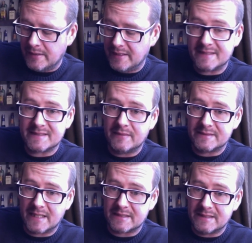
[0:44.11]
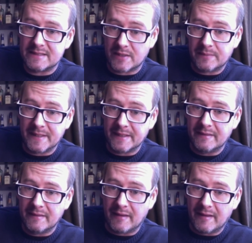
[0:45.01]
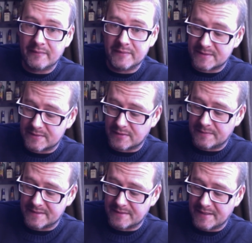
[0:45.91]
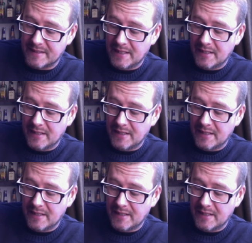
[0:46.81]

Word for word: yes, I was actually shopping, I was shopping something